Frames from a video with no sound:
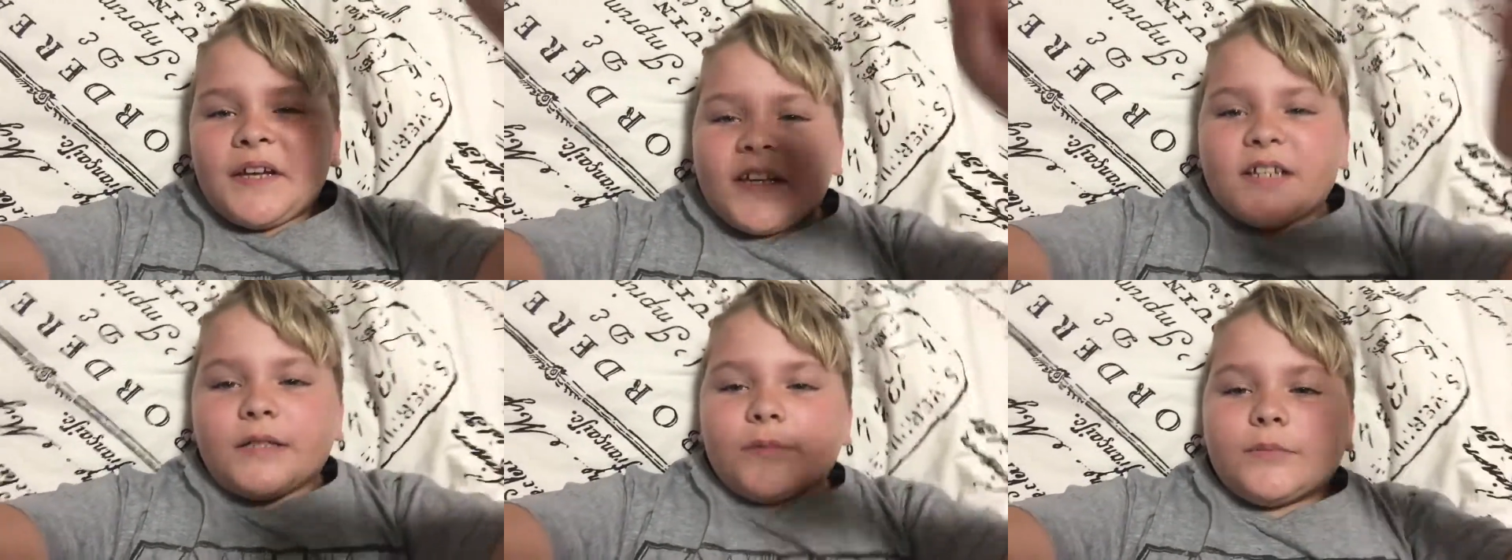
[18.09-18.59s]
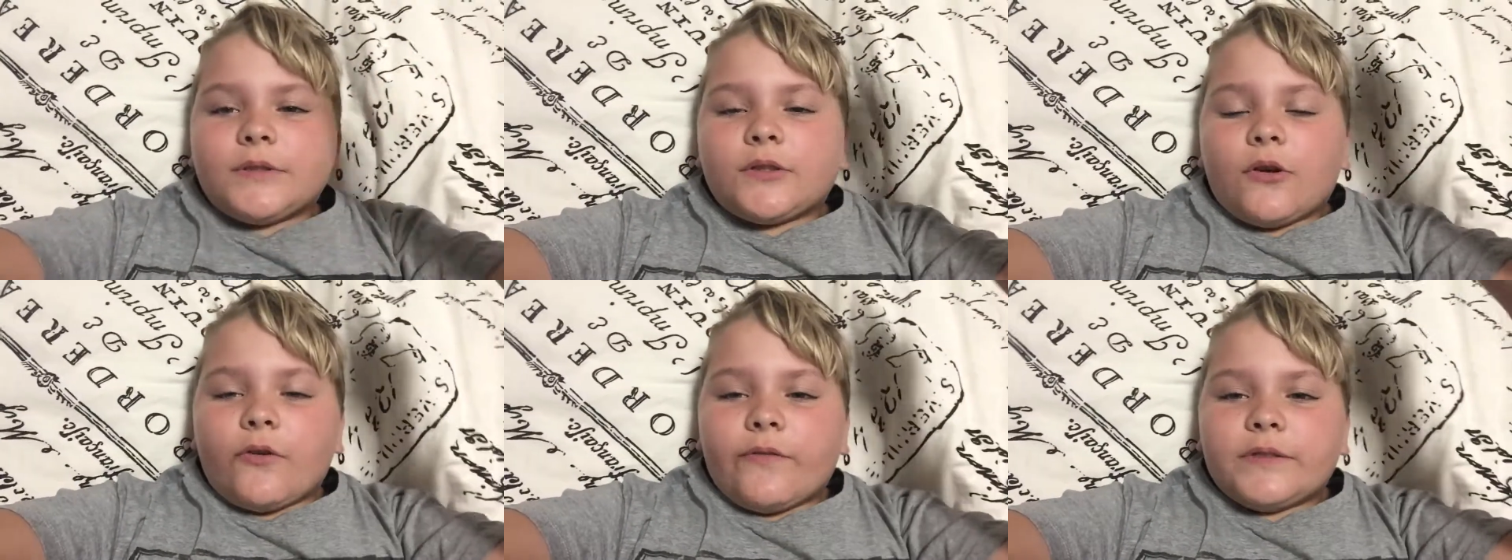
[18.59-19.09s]
heaps
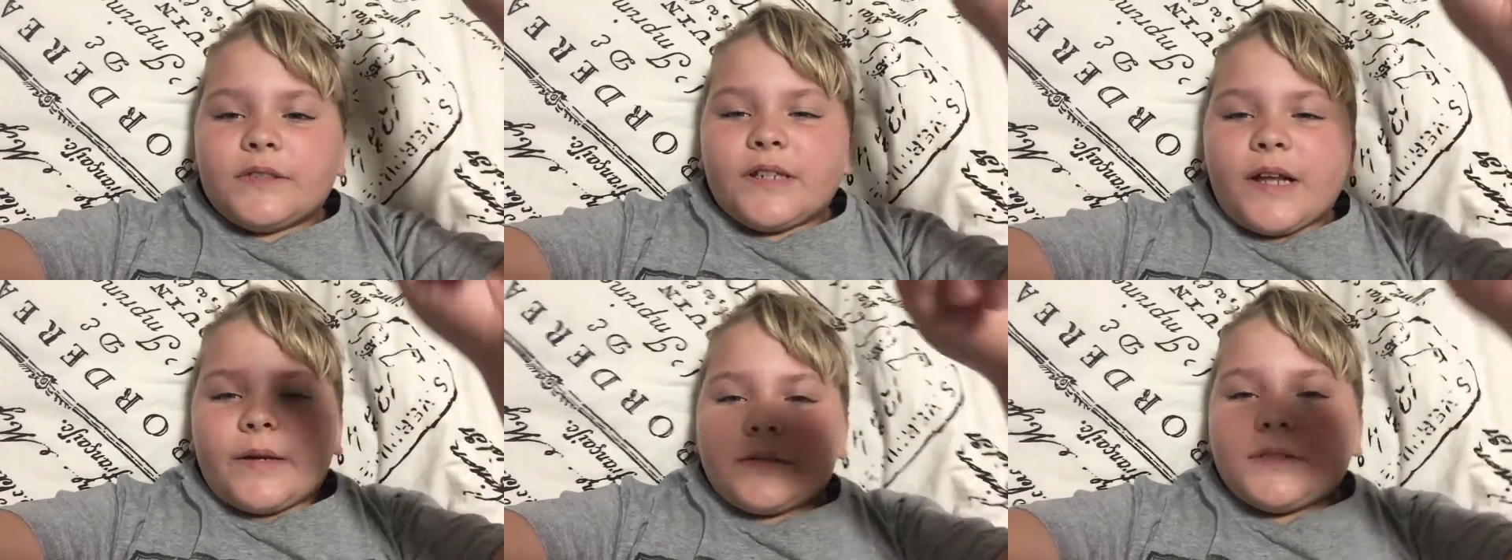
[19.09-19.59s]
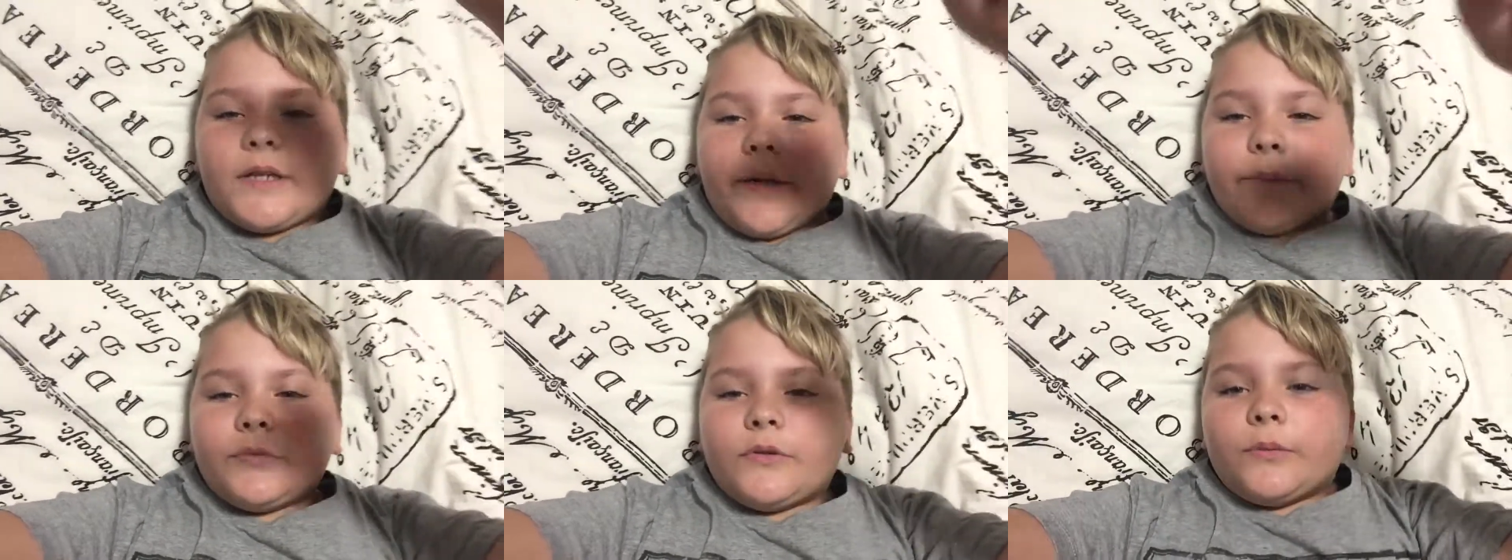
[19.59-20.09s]
of
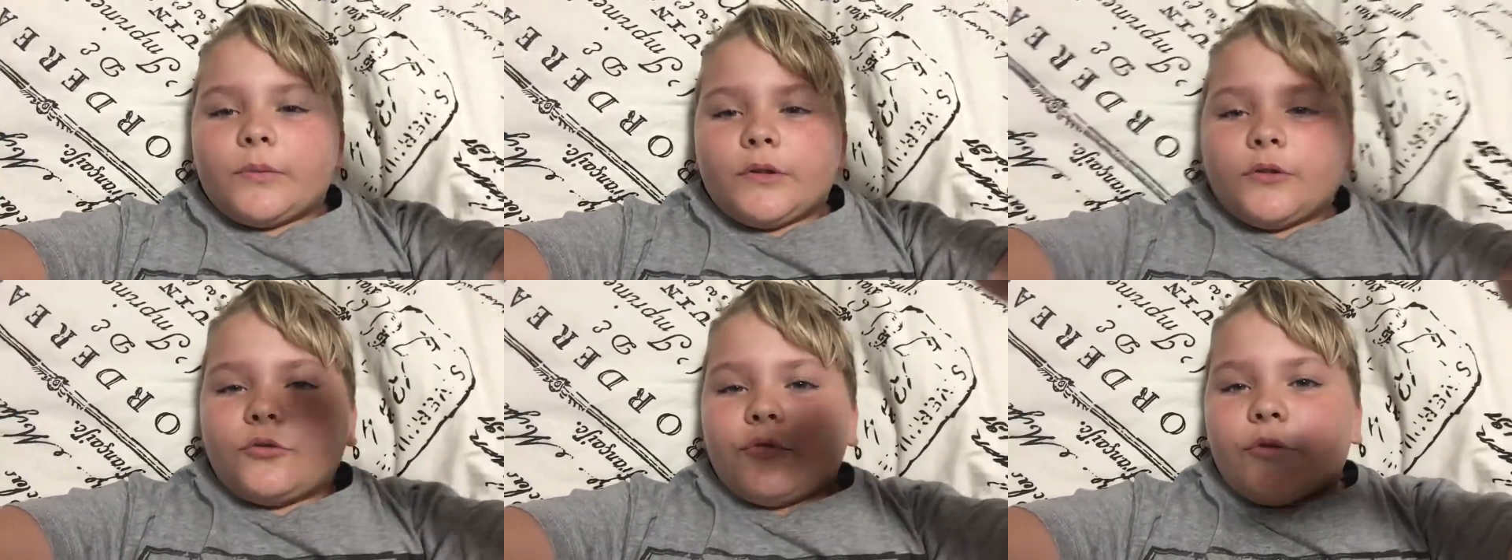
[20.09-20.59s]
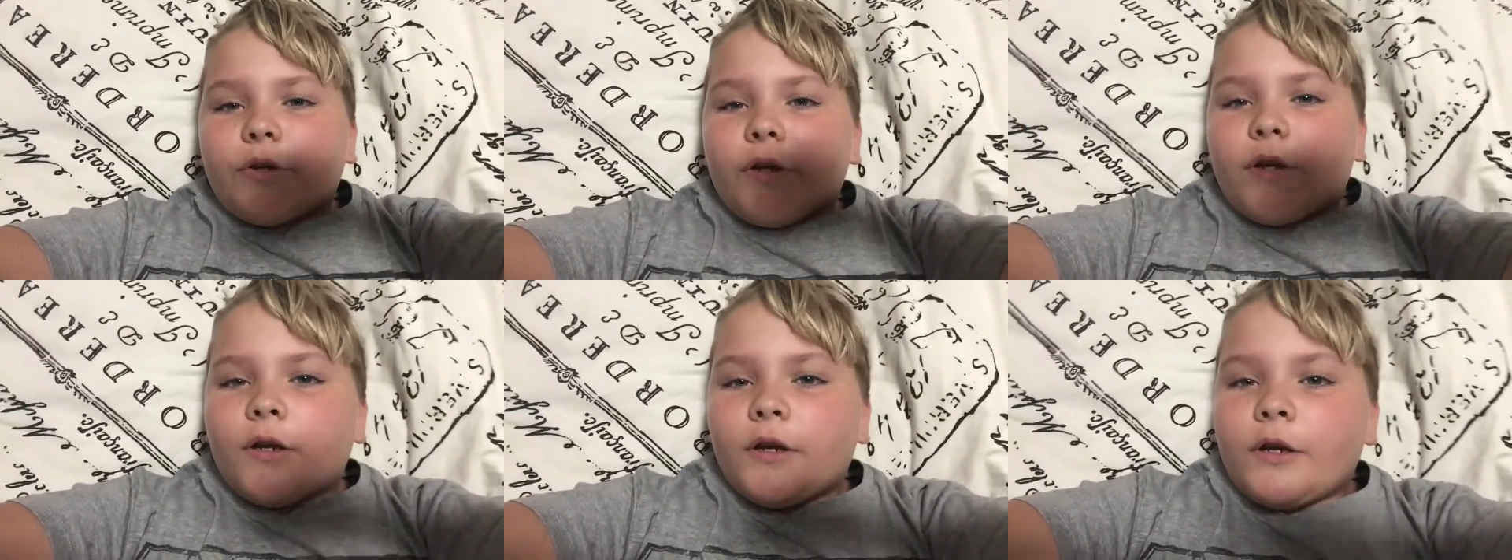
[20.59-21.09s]
Snapchats to my story.
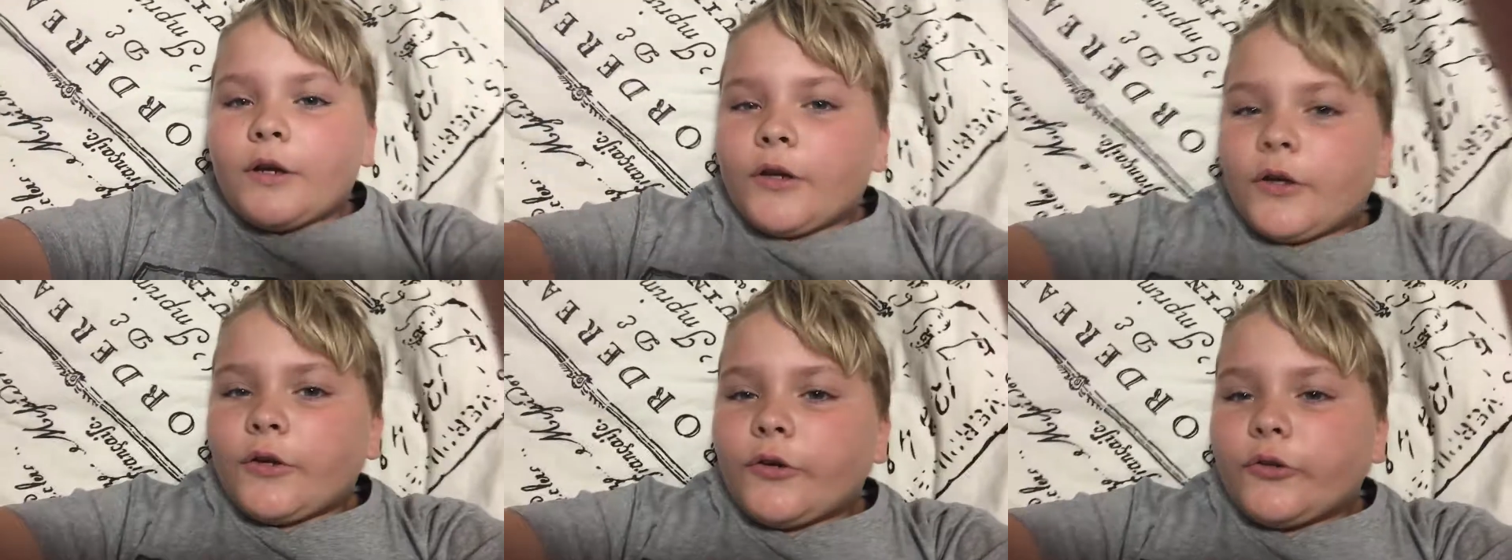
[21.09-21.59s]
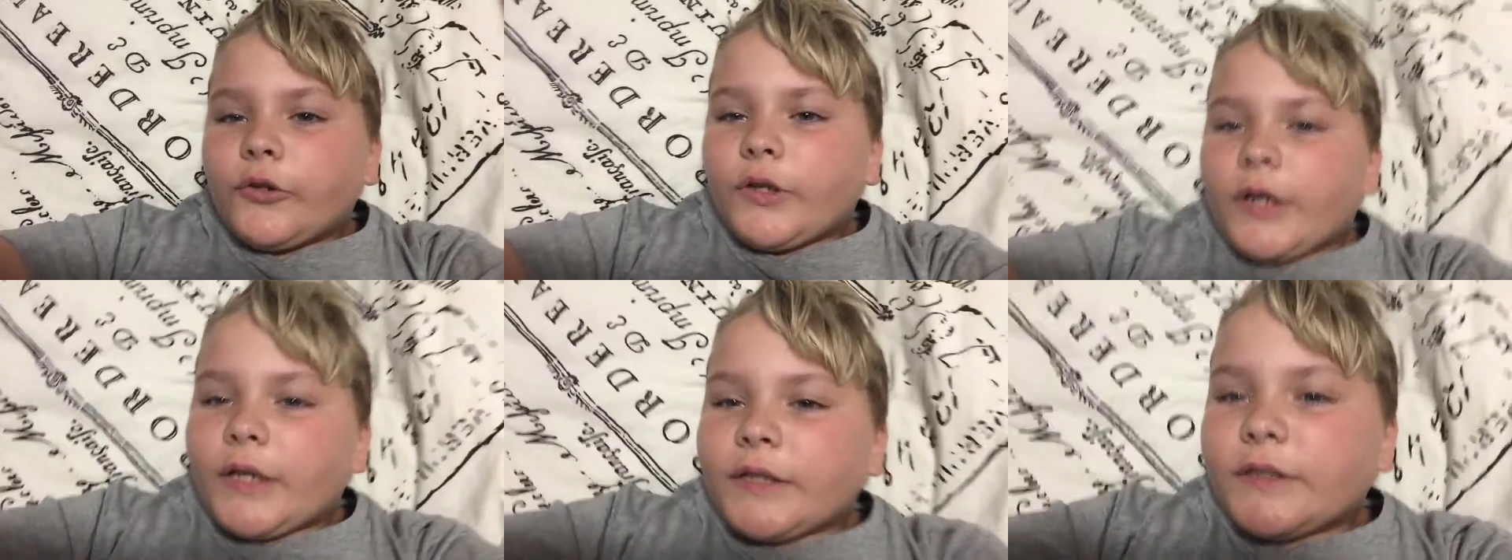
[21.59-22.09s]

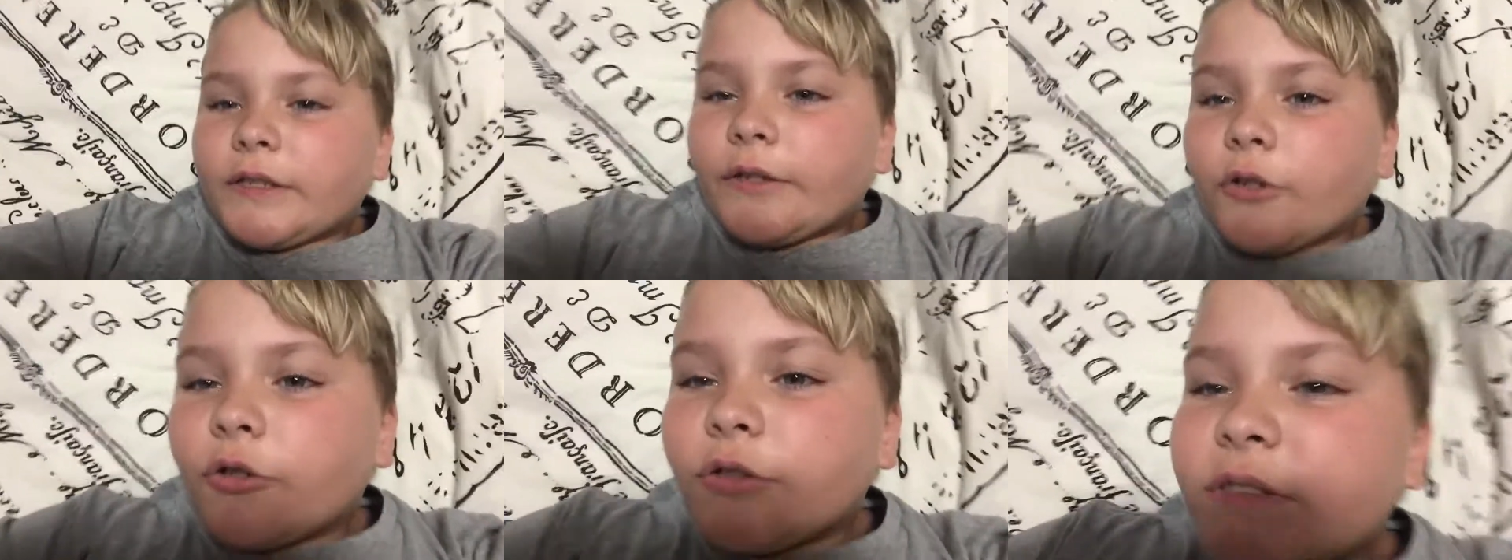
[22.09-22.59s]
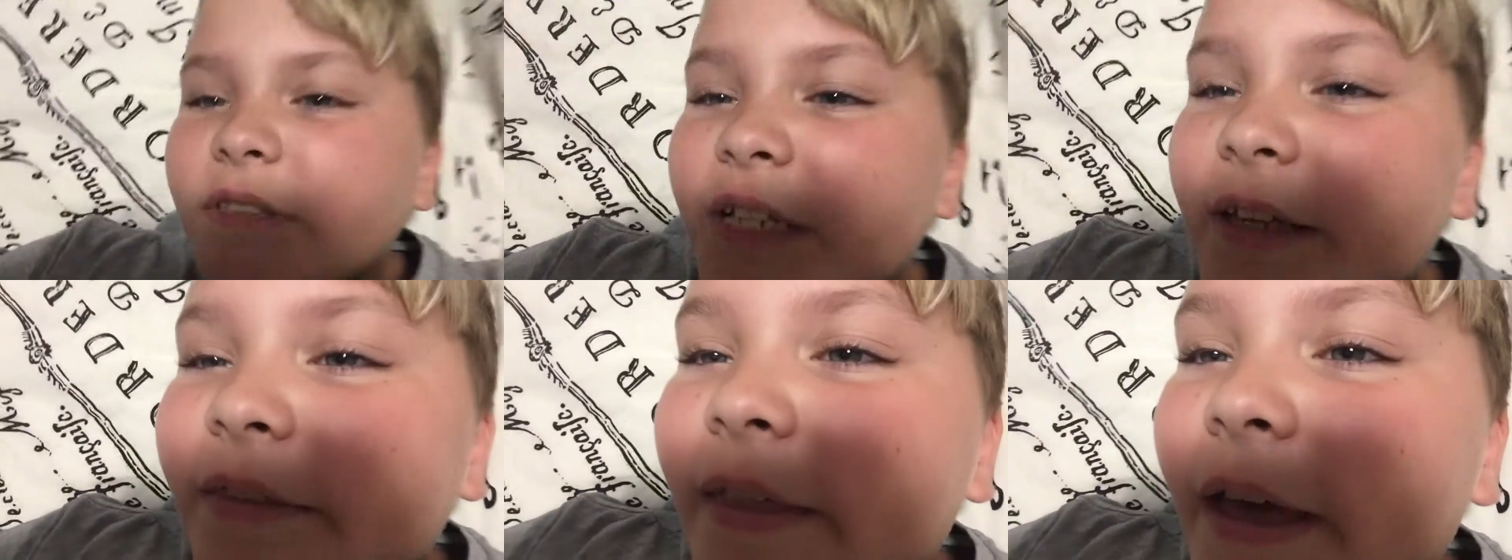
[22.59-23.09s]
You guys can go see it